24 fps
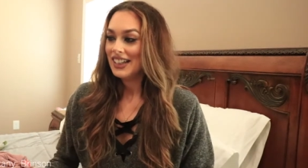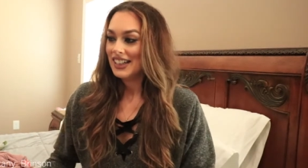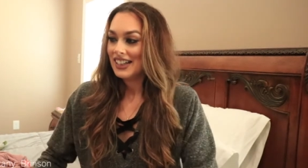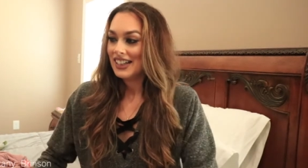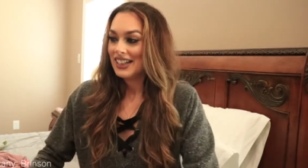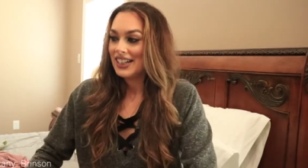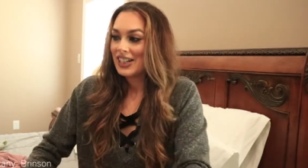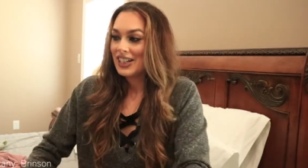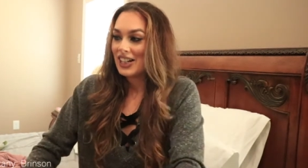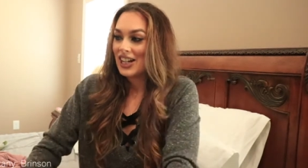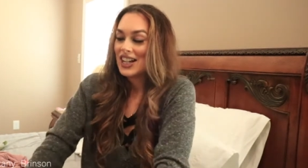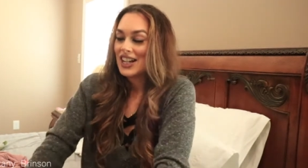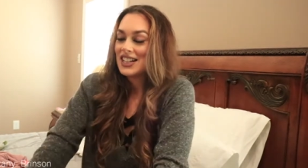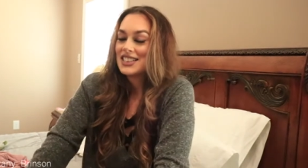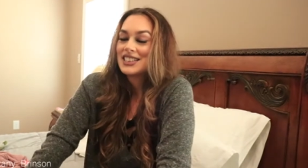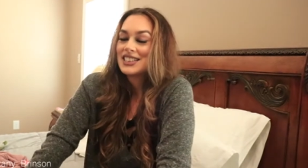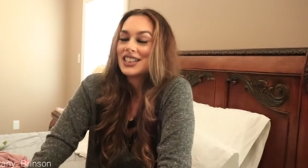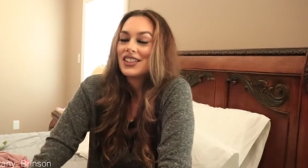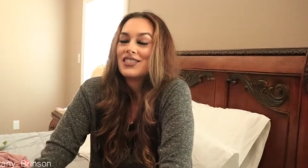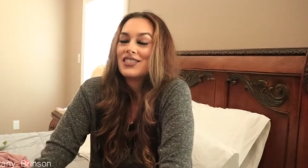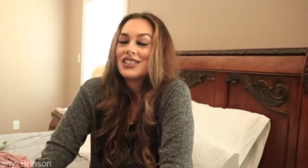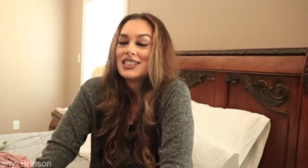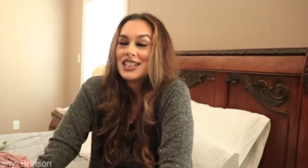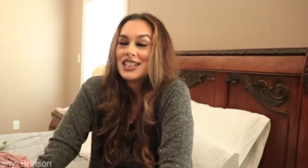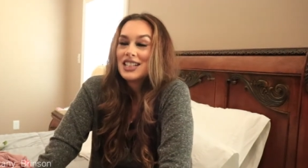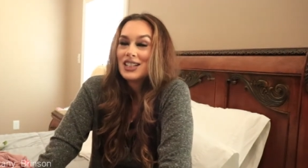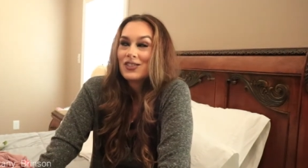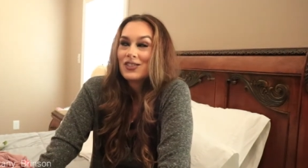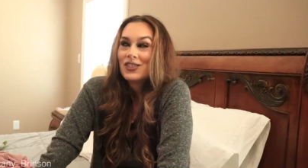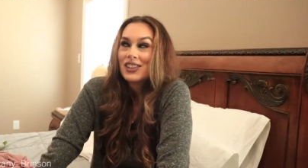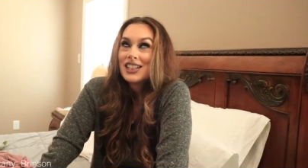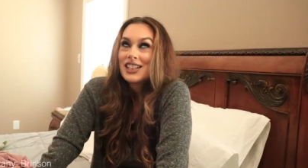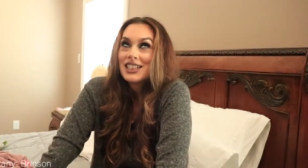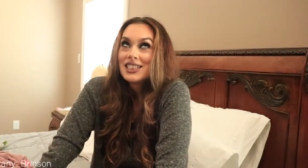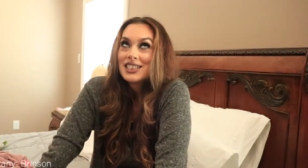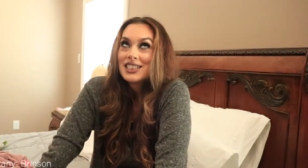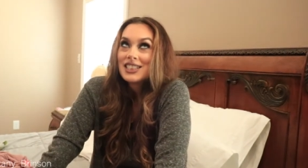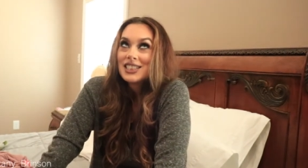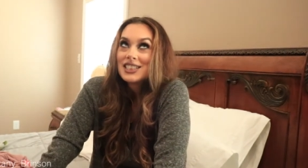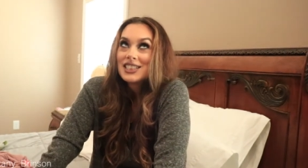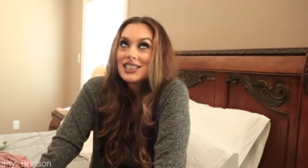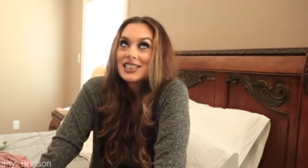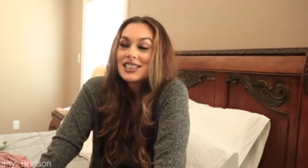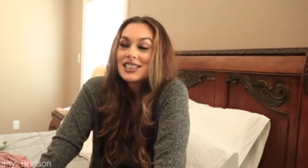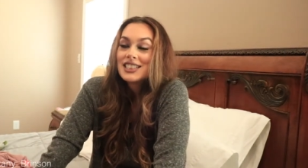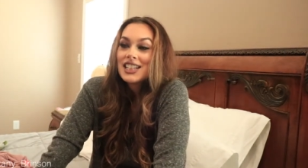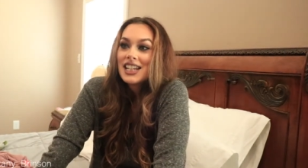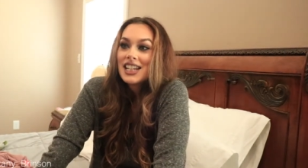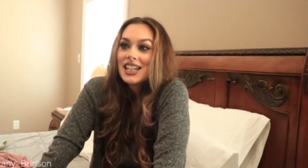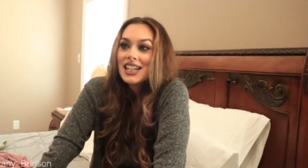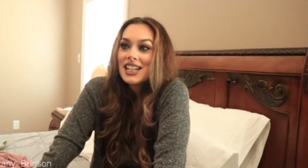here at 17 weeks, just